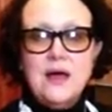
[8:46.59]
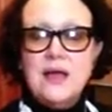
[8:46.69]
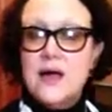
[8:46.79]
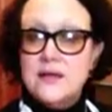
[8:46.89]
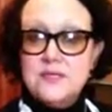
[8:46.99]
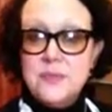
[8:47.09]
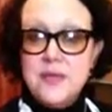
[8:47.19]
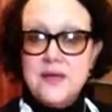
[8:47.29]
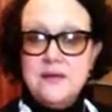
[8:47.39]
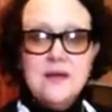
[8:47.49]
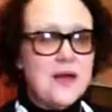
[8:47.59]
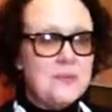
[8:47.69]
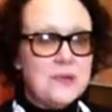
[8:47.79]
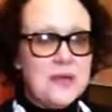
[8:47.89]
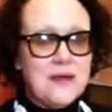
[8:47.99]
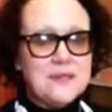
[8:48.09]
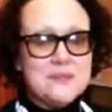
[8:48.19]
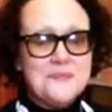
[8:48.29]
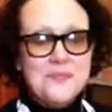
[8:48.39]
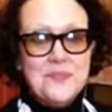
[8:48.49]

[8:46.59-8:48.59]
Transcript: Godspeed, God bless.